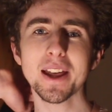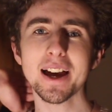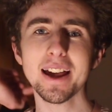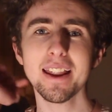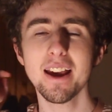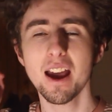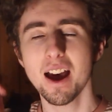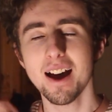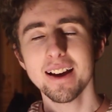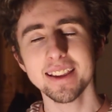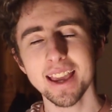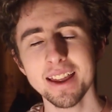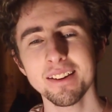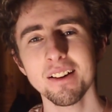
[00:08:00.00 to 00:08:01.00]
that.
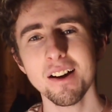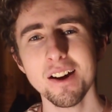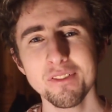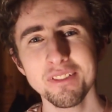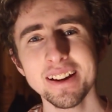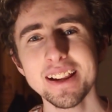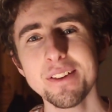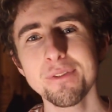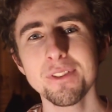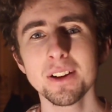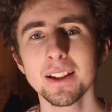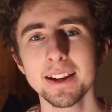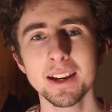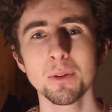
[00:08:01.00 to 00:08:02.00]
Again, I really
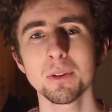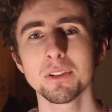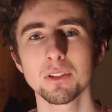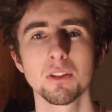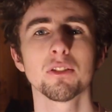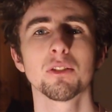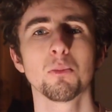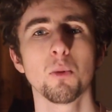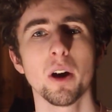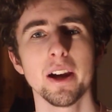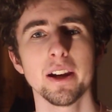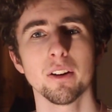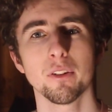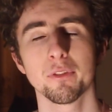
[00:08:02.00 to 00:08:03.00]
feel like it was Scott's
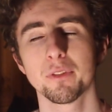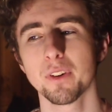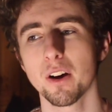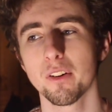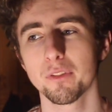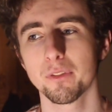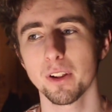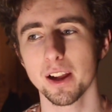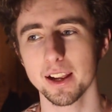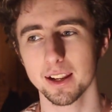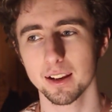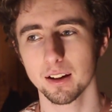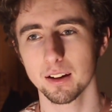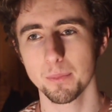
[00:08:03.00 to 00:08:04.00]
way of of
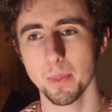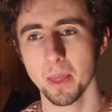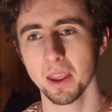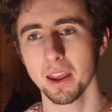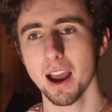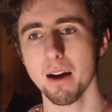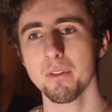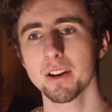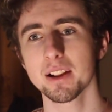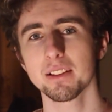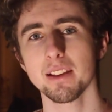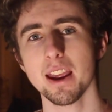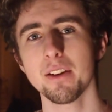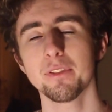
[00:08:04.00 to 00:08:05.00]
like having
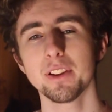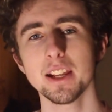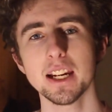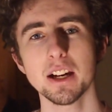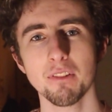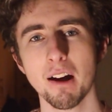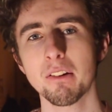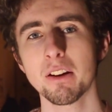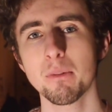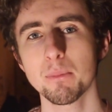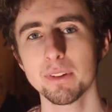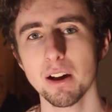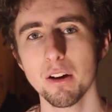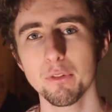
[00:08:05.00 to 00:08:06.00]
safety around
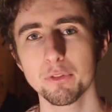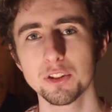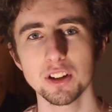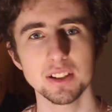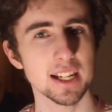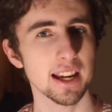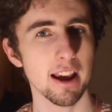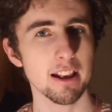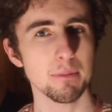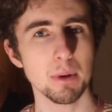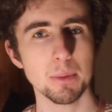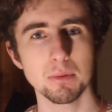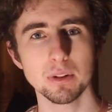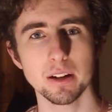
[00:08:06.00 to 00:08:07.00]
himself, just in case
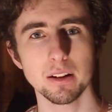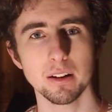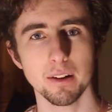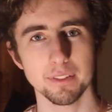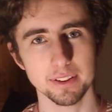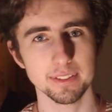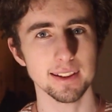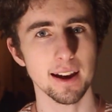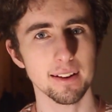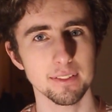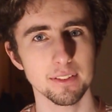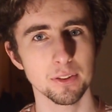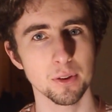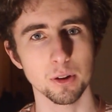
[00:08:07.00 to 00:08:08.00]
people didn't
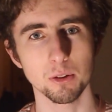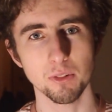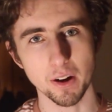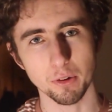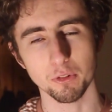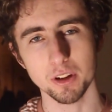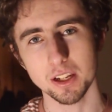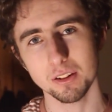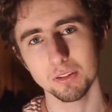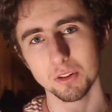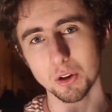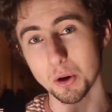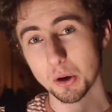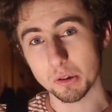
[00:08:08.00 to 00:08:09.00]
understand that Gregory
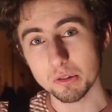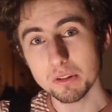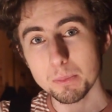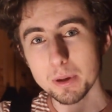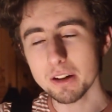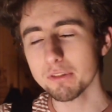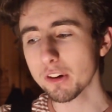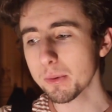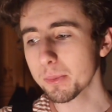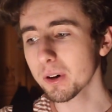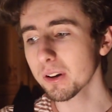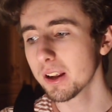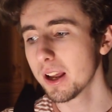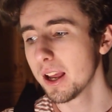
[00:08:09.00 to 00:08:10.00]
could be a
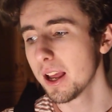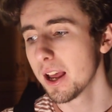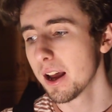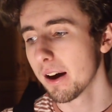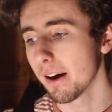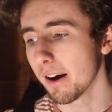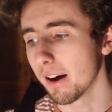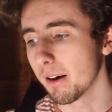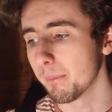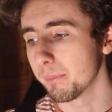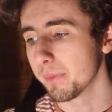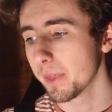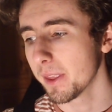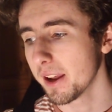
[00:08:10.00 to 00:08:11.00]
robot.
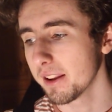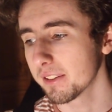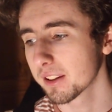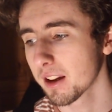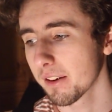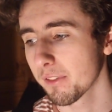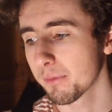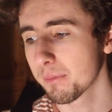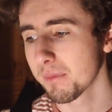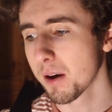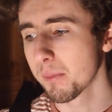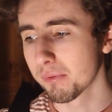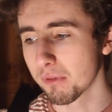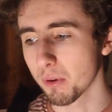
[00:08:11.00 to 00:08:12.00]
Um, it's kind of
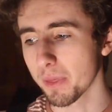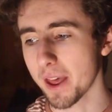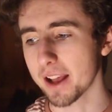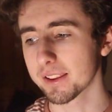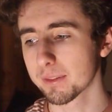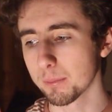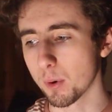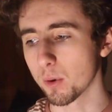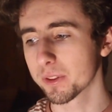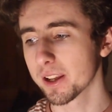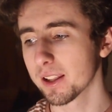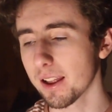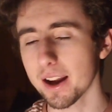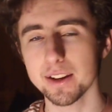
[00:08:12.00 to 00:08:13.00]
brought that more
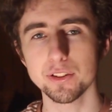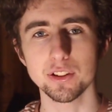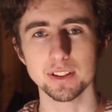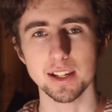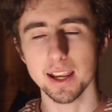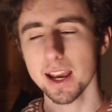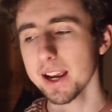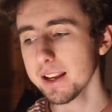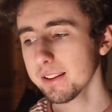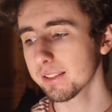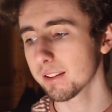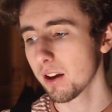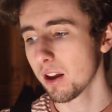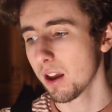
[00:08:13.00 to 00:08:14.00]
to light, just in
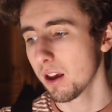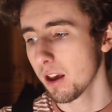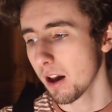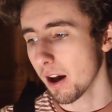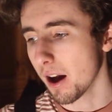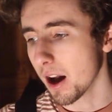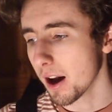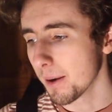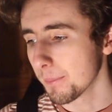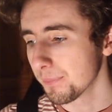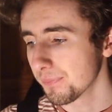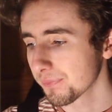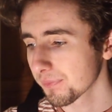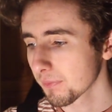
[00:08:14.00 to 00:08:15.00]
case.
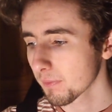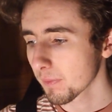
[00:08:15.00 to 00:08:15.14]
Um,